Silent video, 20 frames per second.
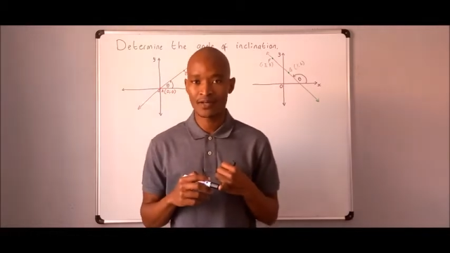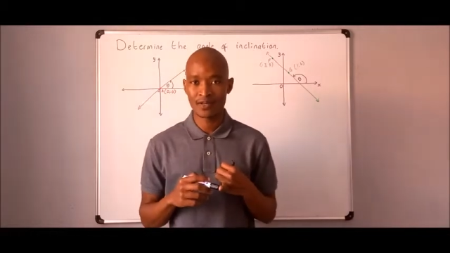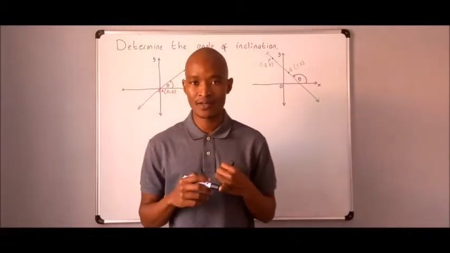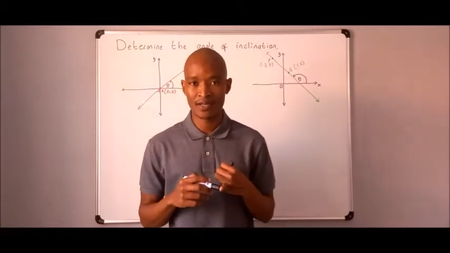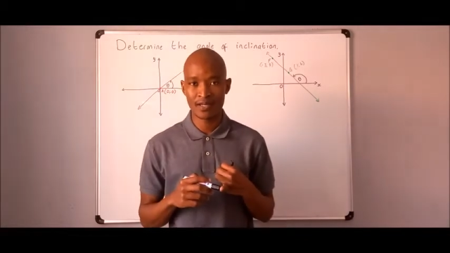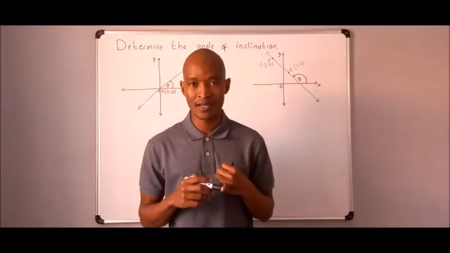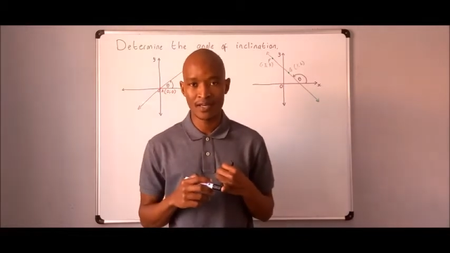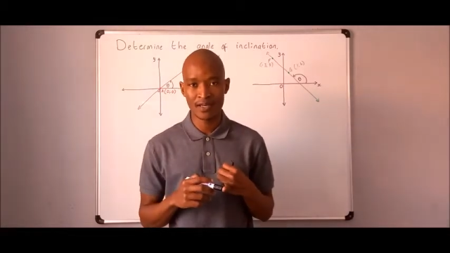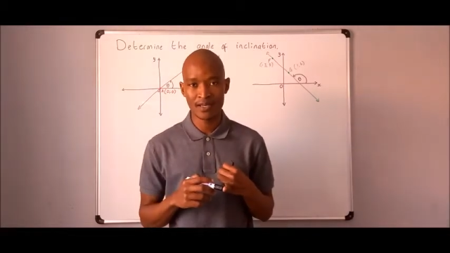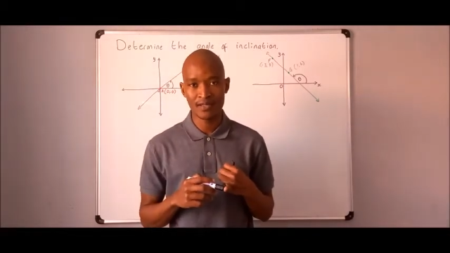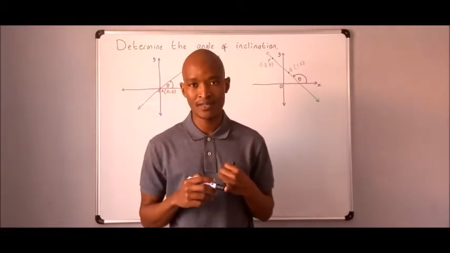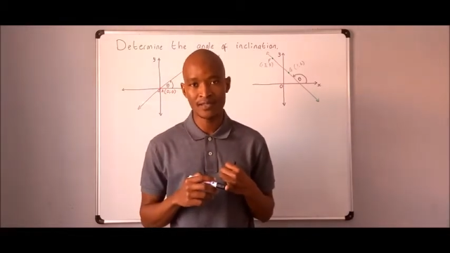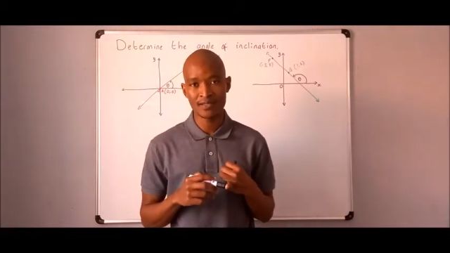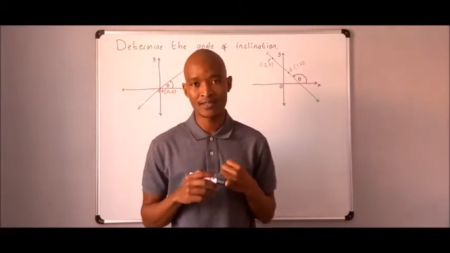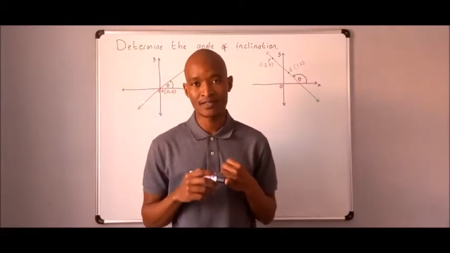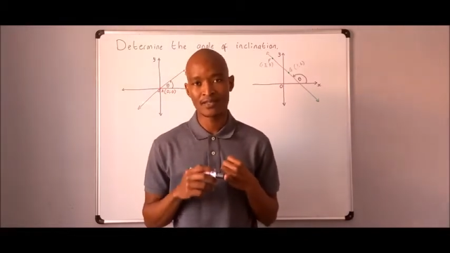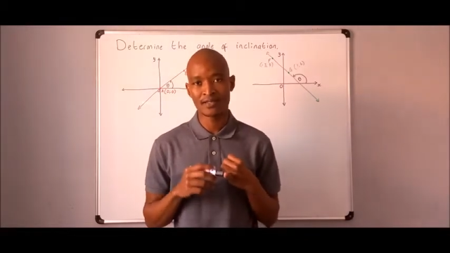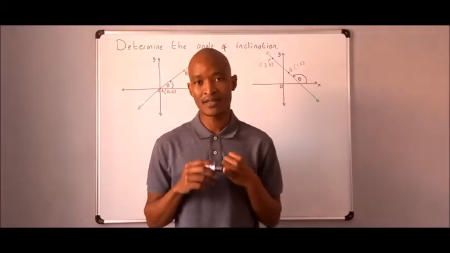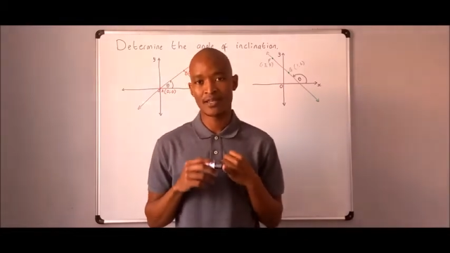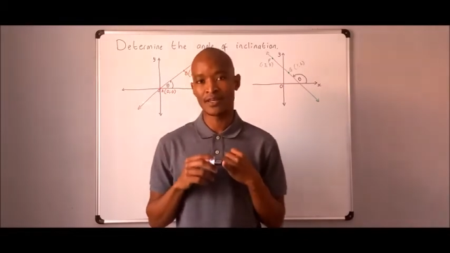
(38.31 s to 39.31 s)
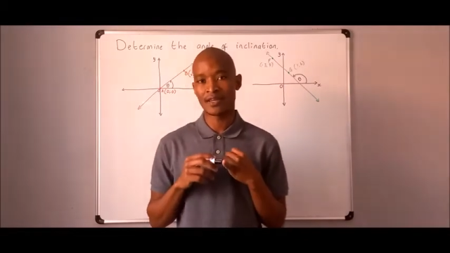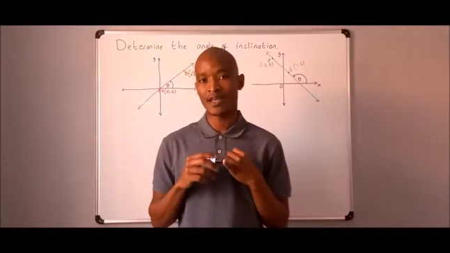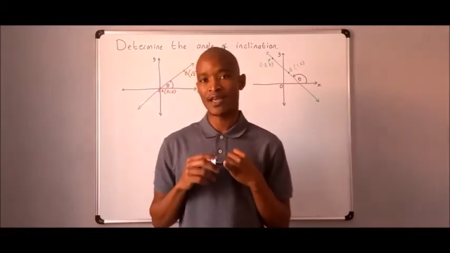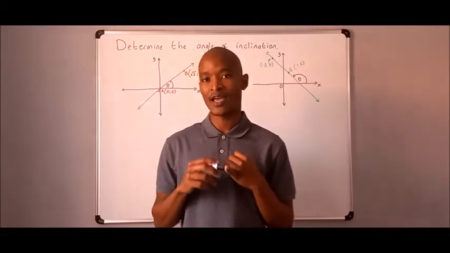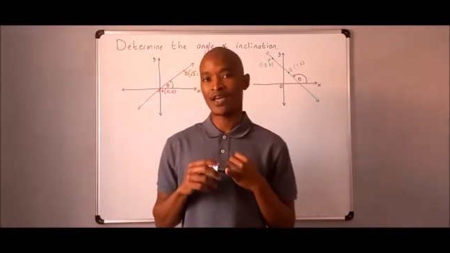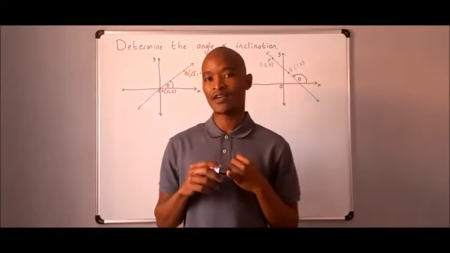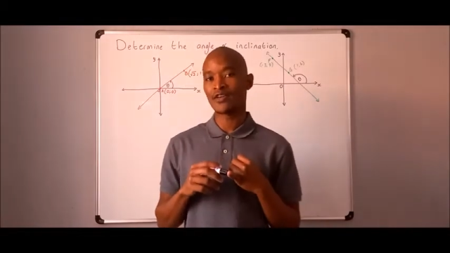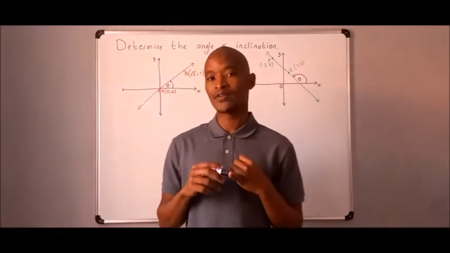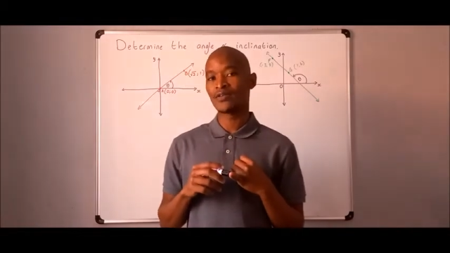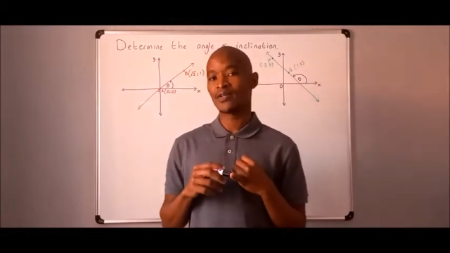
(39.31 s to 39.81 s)
Okay, is it an
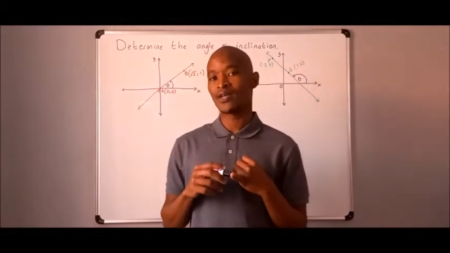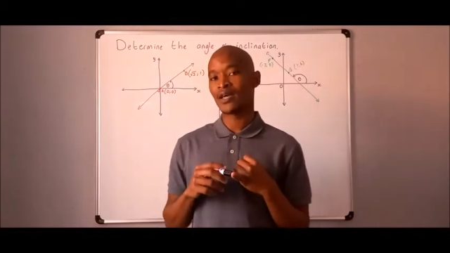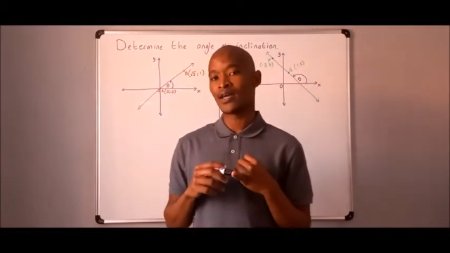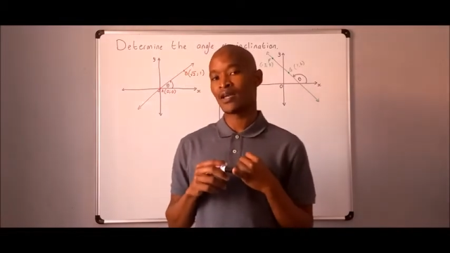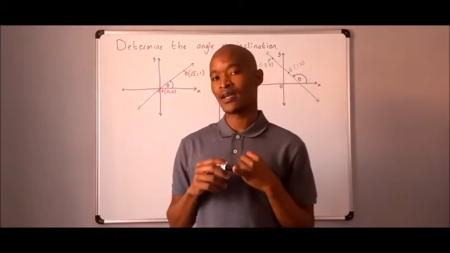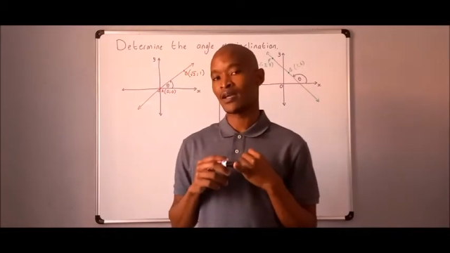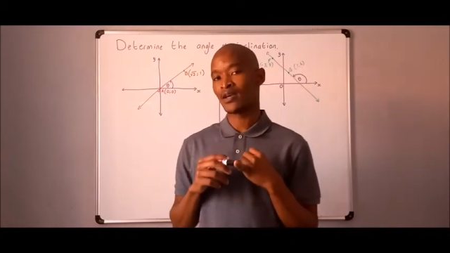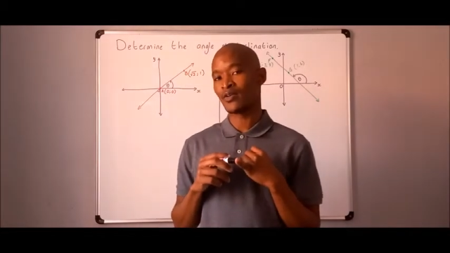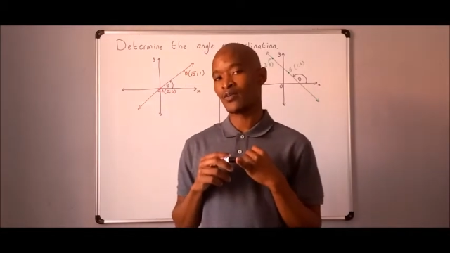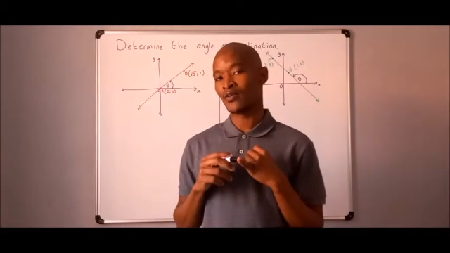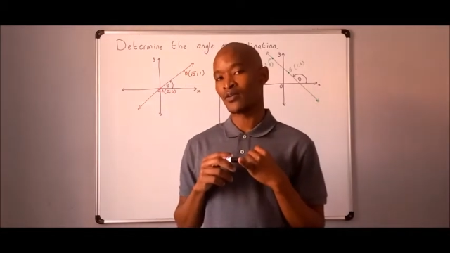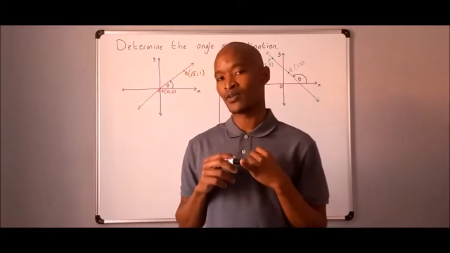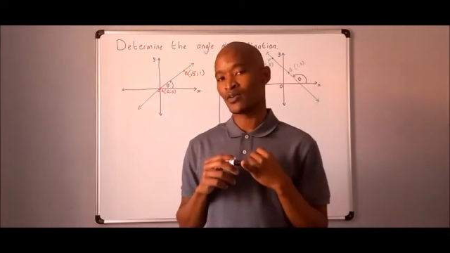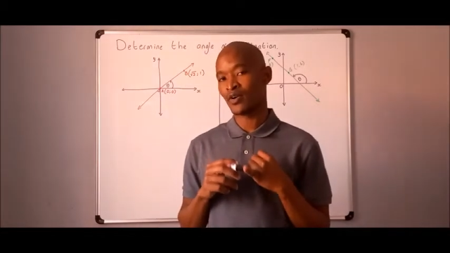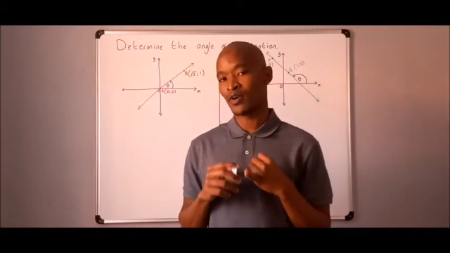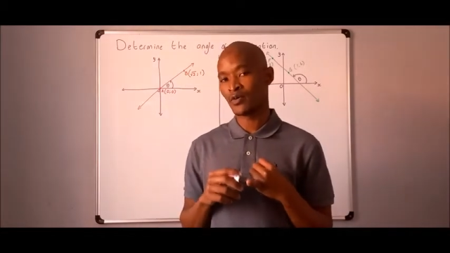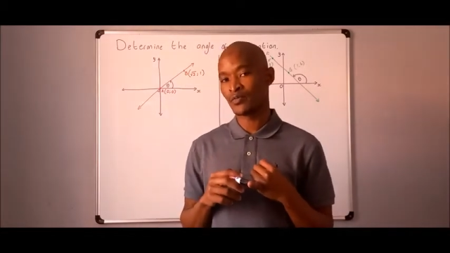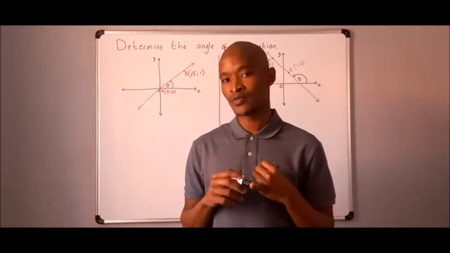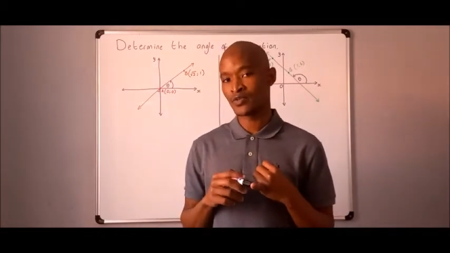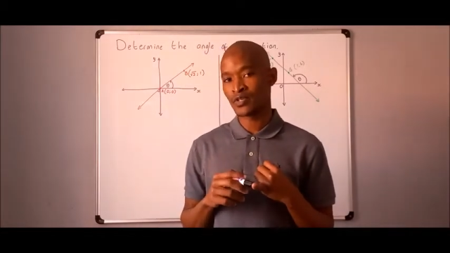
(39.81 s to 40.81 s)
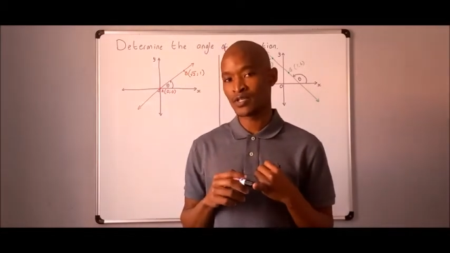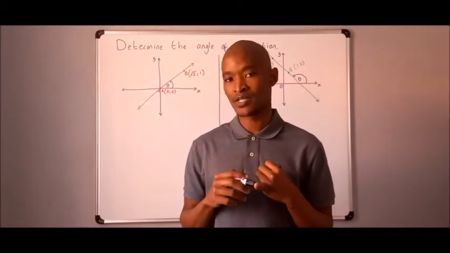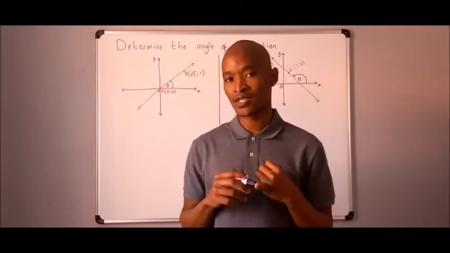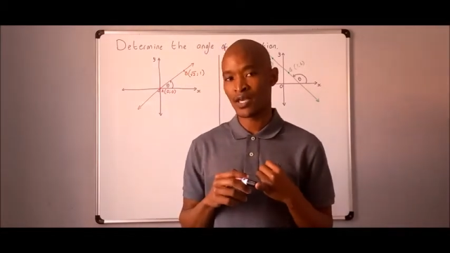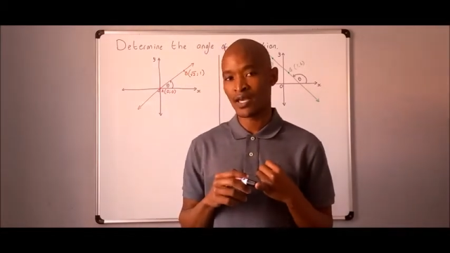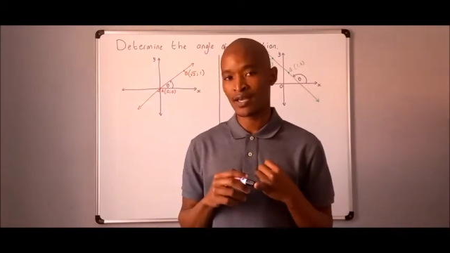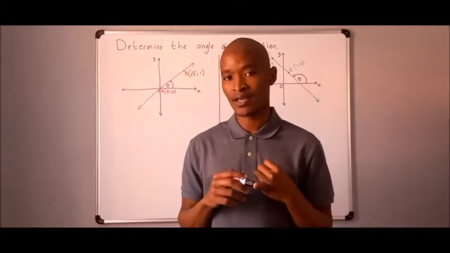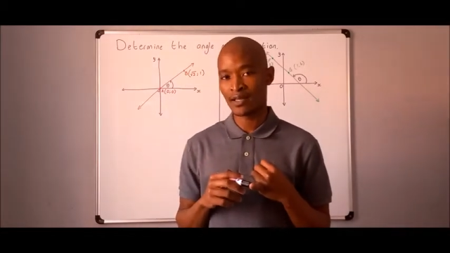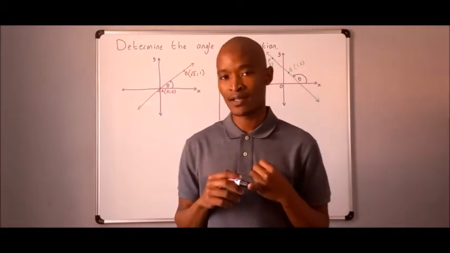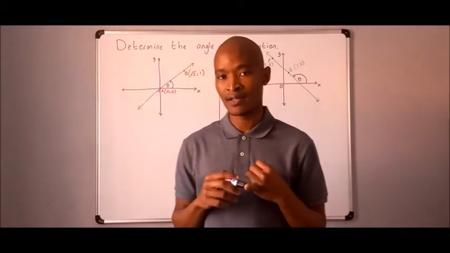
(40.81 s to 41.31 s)
acute angle or an obtuse
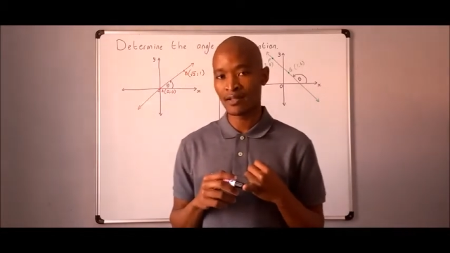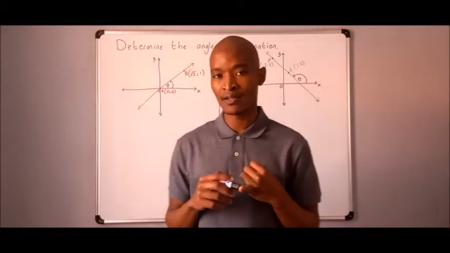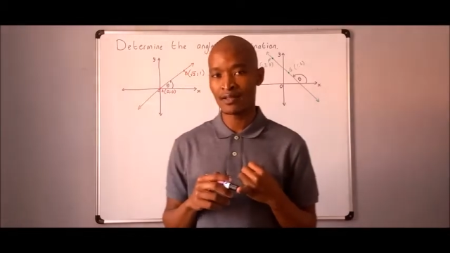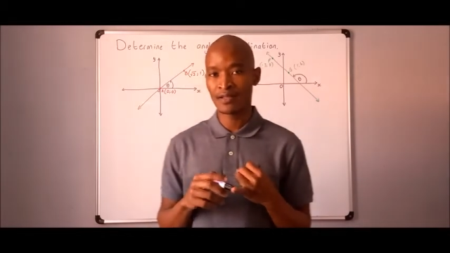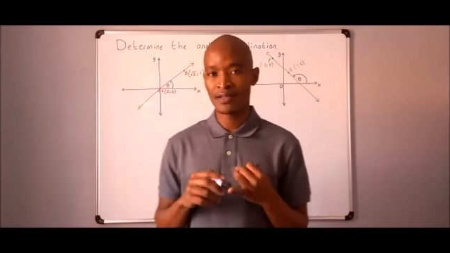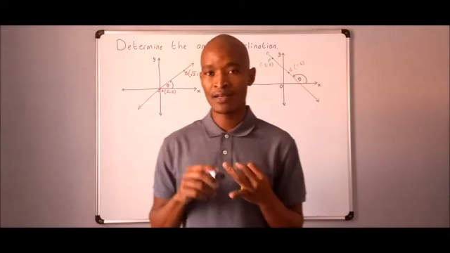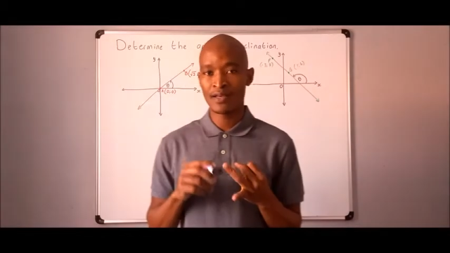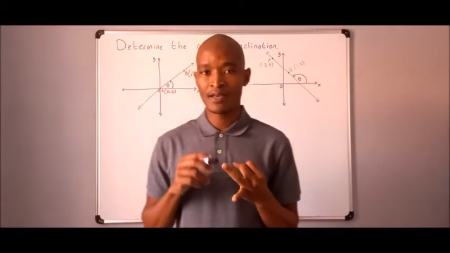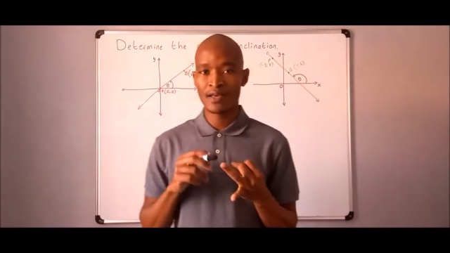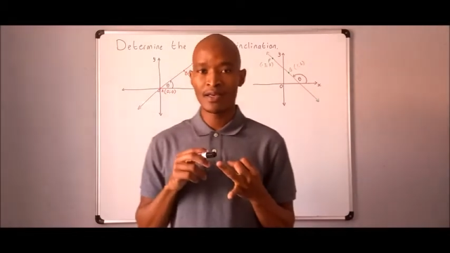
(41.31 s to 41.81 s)
angle?